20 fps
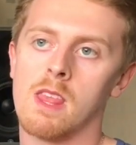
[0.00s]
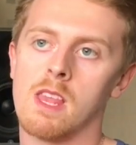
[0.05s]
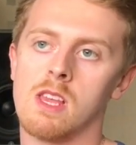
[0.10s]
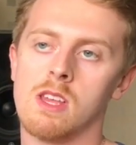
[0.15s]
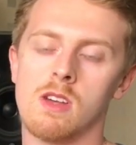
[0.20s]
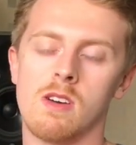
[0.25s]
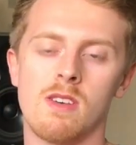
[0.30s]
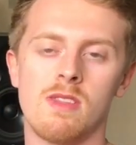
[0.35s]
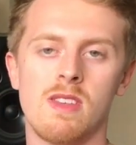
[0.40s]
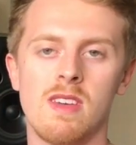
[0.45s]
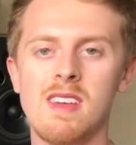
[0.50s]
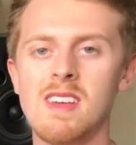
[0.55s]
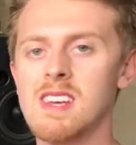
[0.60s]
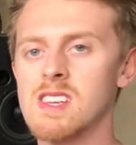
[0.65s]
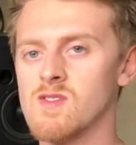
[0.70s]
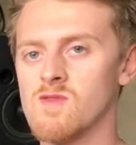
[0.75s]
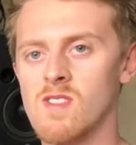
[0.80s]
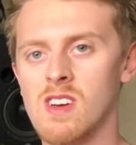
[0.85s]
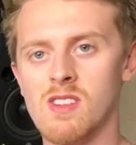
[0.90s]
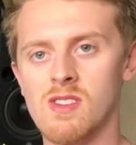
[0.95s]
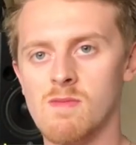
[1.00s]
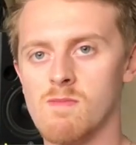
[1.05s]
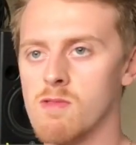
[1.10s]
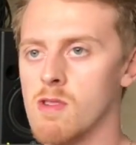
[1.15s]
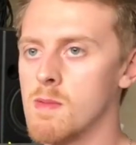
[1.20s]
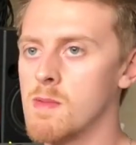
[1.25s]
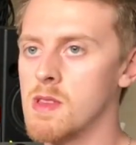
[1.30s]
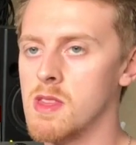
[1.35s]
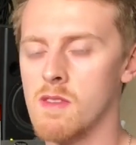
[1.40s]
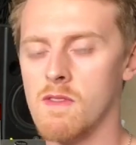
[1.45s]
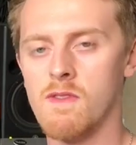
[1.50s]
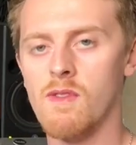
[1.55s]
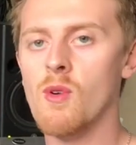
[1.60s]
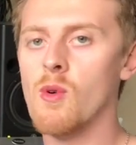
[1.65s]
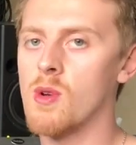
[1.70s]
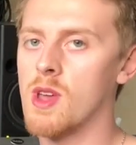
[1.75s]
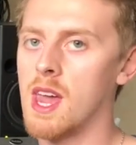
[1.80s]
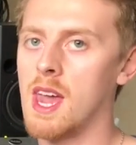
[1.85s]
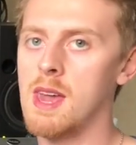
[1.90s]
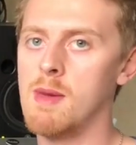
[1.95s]
I think it's around probably the
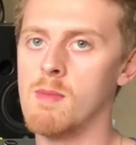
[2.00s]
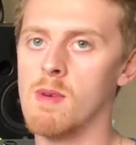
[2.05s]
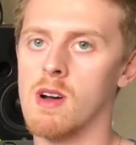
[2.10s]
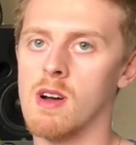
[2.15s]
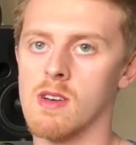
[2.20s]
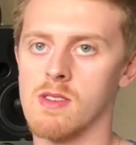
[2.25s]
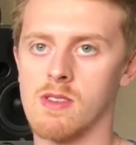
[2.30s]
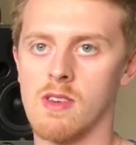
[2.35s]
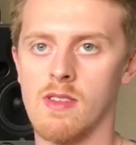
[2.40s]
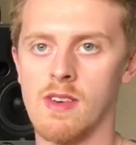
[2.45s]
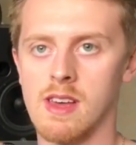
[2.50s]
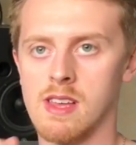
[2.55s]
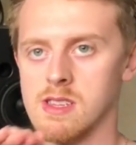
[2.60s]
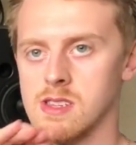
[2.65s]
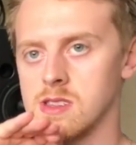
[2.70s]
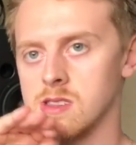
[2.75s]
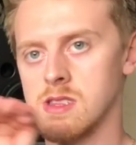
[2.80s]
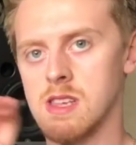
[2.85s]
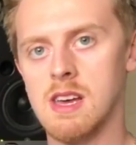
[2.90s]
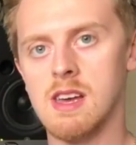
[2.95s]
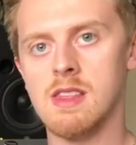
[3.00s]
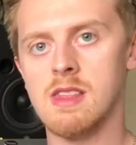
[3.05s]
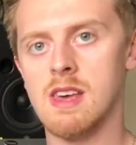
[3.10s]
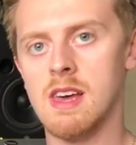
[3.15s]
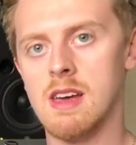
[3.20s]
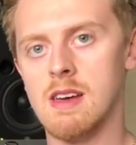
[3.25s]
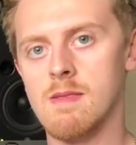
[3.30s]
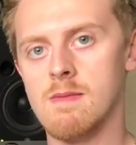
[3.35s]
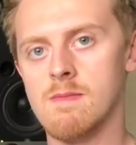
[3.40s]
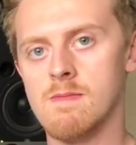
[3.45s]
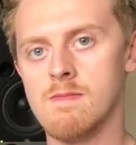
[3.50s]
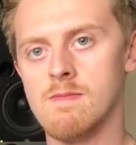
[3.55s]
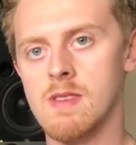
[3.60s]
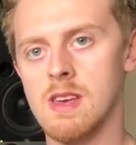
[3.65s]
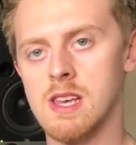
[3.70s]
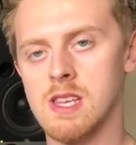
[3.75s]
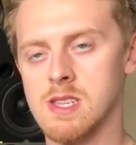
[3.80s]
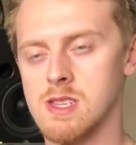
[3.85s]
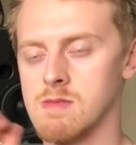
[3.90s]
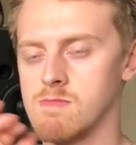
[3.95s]
4K mark
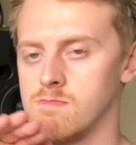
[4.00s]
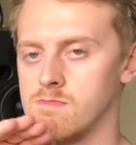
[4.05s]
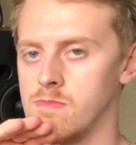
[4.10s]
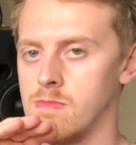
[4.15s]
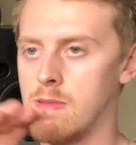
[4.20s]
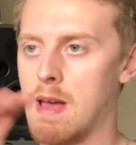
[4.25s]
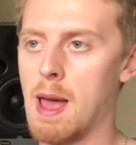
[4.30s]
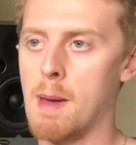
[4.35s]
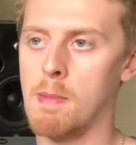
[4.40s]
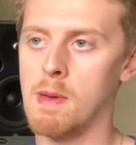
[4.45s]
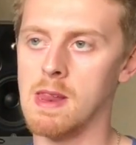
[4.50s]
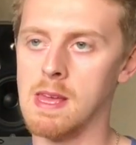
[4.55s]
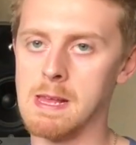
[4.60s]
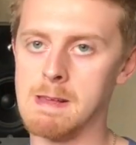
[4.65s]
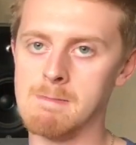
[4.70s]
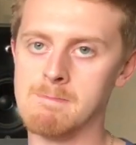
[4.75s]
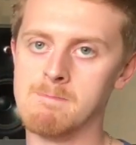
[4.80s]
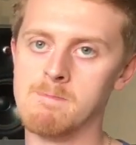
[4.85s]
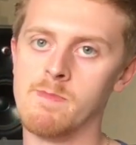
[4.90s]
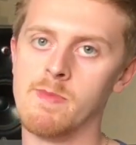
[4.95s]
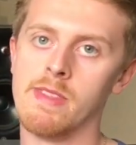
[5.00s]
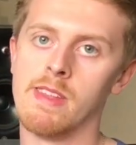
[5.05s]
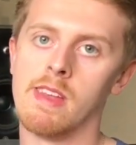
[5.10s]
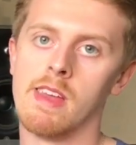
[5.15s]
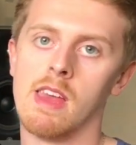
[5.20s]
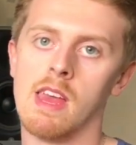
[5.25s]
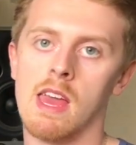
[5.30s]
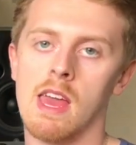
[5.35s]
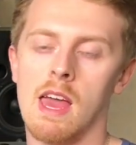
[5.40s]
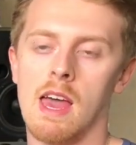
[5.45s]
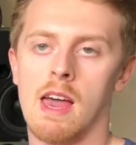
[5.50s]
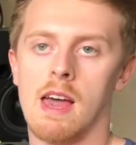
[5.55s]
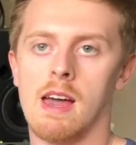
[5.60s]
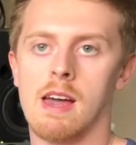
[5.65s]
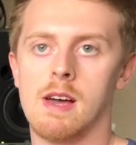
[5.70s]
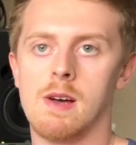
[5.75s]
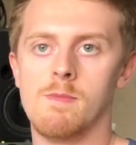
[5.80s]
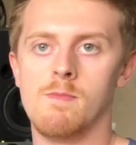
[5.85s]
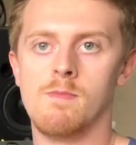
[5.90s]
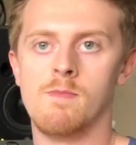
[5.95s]
that's happening.
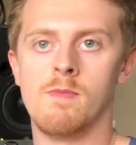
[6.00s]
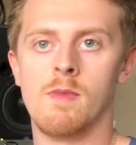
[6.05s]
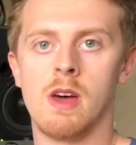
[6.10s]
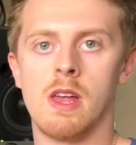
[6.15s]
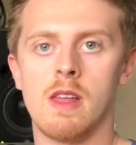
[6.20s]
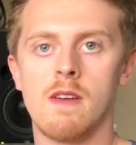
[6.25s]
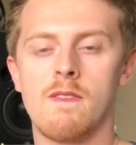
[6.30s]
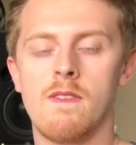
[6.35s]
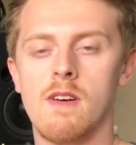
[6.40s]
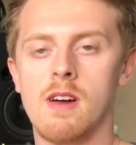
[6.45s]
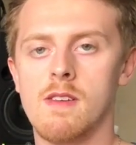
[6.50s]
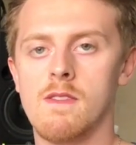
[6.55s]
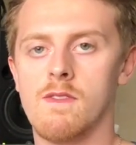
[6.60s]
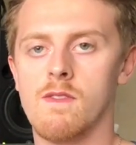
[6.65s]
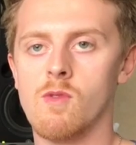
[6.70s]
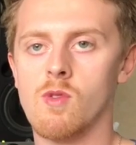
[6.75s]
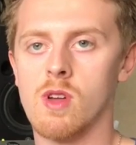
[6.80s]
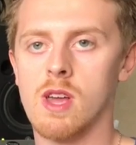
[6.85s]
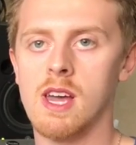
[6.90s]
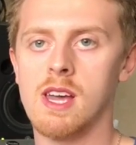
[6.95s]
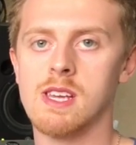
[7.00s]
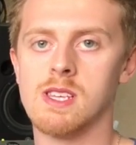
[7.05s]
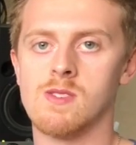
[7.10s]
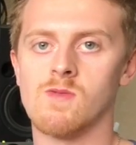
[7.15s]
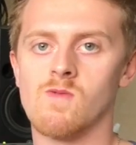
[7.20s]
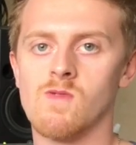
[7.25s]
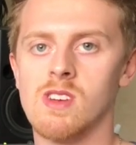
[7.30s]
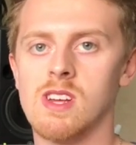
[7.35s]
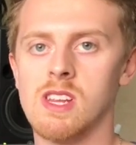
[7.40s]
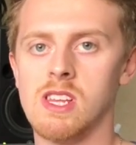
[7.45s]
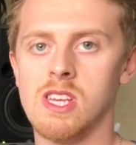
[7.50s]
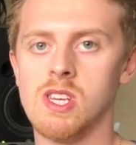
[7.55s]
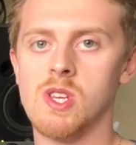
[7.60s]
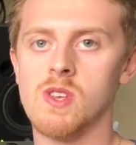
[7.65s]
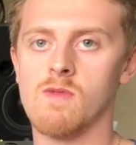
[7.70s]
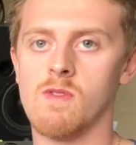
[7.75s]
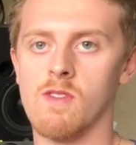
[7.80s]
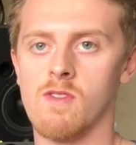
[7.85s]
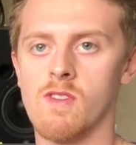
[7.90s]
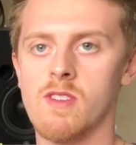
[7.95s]
And I find 4K is a really
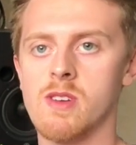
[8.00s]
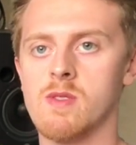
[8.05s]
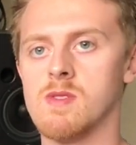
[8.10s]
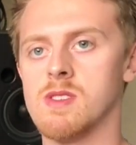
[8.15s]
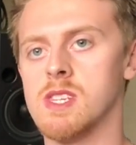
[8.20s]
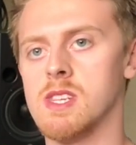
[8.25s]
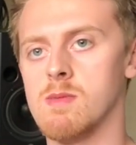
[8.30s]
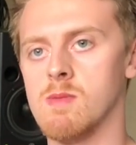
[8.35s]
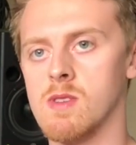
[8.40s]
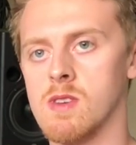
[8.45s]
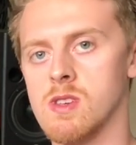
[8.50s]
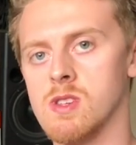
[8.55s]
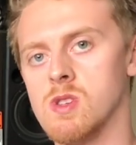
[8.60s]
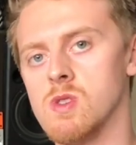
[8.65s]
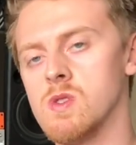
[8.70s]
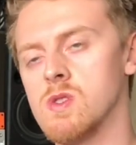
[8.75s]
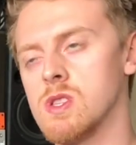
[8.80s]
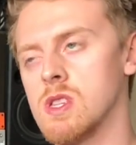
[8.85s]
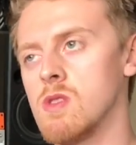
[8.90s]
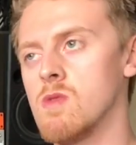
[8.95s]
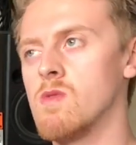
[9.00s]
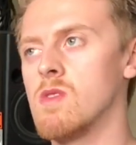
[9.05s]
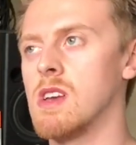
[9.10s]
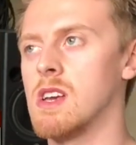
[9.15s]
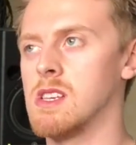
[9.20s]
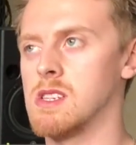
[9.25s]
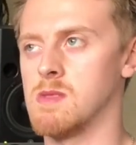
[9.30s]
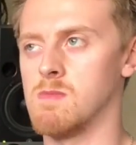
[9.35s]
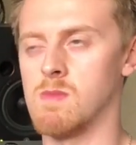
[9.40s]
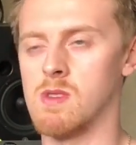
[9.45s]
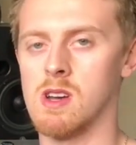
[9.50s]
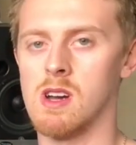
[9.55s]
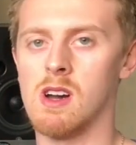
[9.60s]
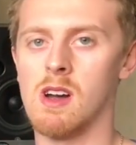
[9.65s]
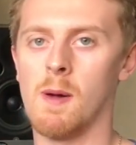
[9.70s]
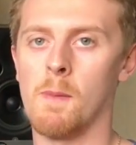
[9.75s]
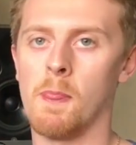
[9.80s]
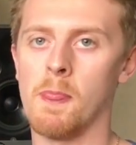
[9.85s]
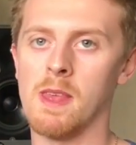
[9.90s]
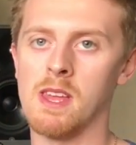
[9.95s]
useful frequency because you still get some
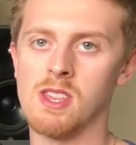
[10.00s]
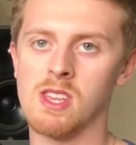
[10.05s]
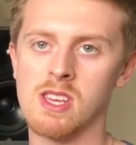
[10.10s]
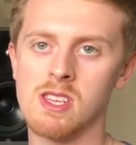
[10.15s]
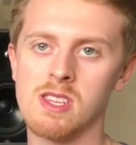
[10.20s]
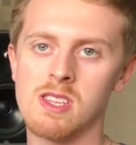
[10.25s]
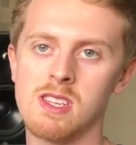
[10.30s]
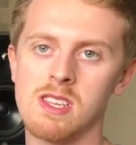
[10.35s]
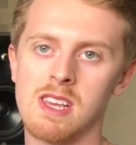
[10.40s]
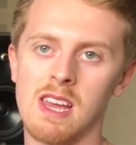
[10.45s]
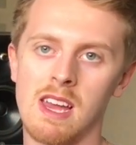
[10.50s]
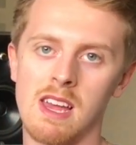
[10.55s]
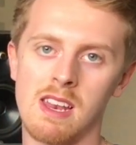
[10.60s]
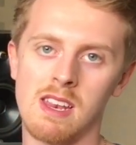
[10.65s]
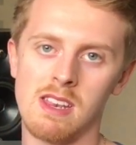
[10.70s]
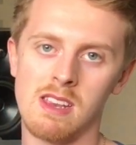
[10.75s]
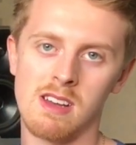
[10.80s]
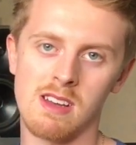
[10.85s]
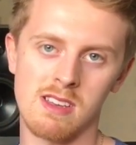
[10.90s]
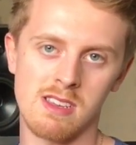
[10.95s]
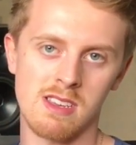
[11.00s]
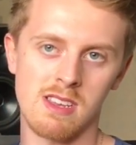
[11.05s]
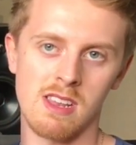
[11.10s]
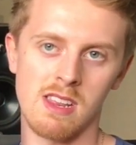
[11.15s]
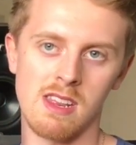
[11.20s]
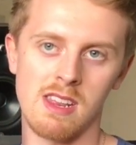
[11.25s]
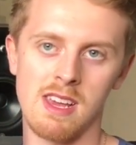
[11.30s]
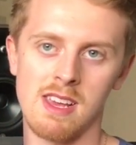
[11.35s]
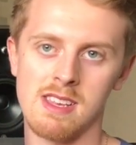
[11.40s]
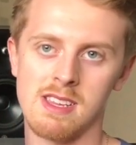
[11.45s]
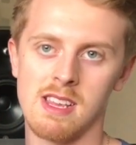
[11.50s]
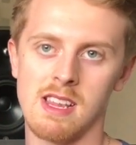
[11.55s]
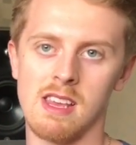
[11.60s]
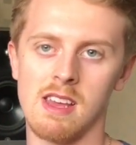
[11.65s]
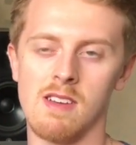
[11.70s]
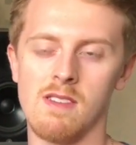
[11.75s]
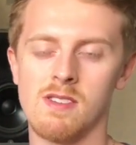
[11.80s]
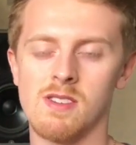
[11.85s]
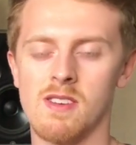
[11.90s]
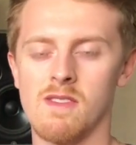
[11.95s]
cut. It doesn't get nasty and nasally,
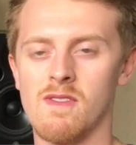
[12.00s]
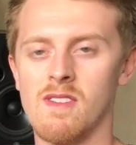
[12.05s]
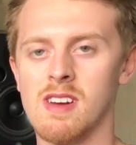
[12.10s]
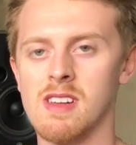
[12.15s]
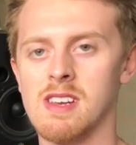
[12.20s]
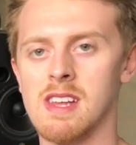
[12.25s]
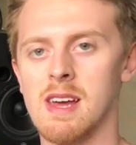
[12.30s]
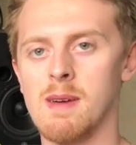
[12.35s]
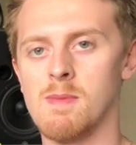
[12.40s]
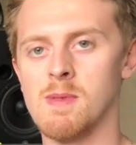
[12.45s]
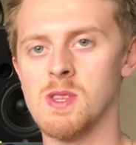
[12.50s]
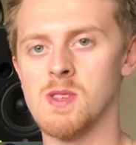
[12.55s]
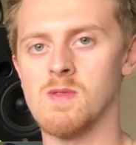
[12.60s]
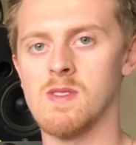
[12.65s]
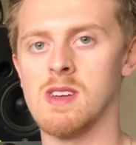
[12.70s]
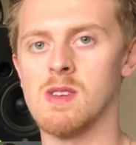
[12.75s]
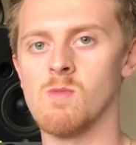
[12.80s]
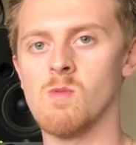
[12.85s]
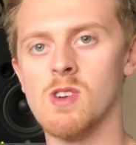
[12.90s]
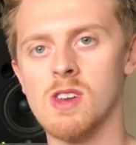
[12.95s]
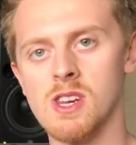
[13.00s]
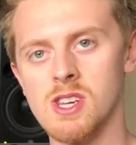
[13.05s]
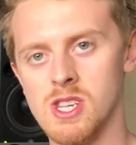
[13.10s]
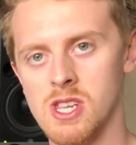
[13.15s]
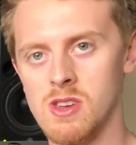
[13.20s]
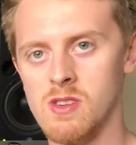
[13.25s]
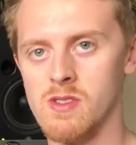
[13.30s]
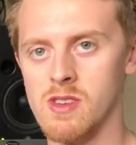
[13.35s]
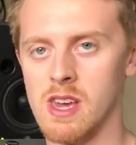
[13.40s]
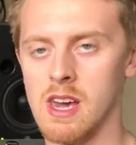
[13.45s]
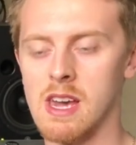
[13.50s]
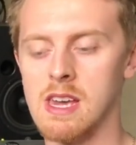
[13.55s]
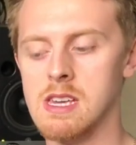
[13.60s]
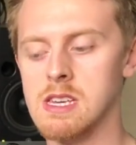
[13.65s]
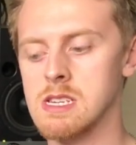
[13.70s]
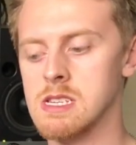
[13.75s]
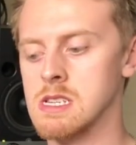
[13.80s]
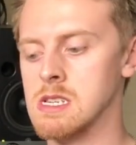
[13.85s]
which I find happens around 1 and 2K.